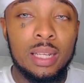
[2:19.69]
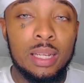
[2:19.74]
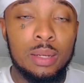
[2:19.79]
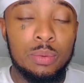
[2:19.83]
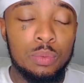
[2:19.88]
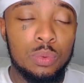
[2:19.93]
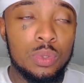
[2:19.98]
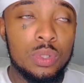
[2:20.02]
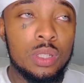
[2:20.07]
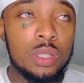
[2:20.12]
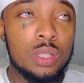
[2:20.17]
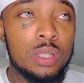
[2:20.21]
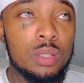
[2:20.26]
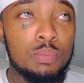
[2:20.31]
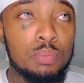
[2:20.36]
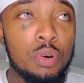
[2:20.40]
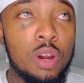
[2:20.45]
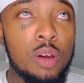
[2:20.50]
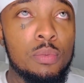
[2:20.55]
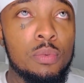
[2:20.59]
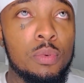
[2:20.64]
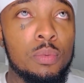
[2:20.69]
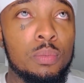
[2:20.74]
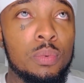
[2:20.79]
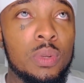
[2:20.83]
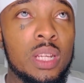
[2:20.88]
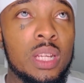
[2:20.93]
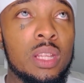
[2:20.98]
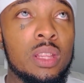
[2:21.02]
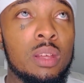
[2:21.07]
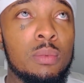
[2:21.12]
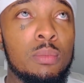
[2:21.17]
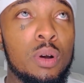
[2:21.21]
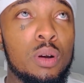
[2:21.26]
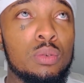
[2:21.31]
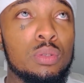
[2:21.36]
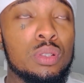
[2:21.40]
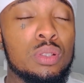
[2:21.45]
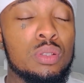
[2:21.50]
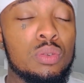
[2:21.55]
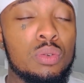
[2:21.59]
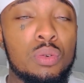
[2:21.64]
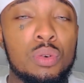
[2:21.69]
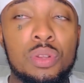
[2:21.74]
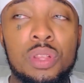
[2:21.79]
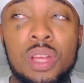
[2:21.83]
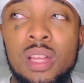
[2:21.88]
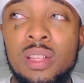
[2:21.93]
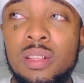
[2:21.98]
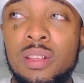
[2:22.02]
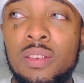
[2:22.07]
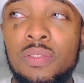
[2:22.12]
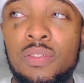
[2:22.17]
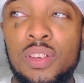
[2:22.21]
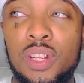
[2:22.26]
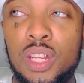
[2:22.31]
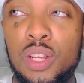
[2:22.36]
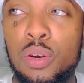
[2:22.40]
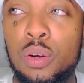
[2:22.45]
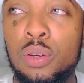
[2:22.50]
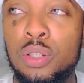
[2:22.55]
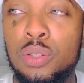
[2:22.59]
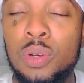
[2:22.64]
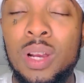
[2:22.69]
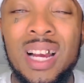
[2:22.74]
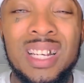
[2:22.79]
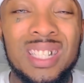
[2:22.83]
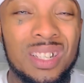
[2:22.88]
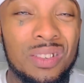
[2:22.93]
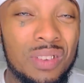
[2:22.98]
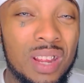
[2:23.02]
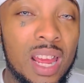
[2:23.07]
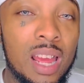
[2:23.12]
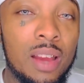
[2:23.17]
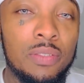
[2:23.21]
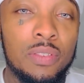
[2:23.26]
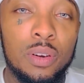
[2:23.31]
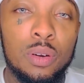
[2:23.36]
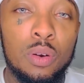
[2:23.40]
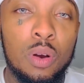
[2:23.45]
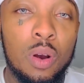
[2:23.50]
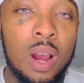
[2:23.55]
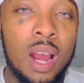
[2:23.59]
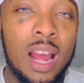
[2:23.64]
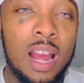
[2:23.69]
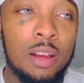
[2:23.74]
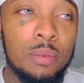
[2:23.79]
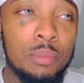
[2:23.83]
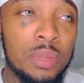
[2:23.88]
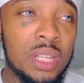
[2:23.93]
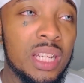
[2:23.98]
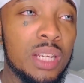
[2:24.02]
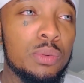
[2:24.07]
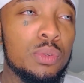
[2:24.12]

it was probably the most authentic video you guys have ever got out of me.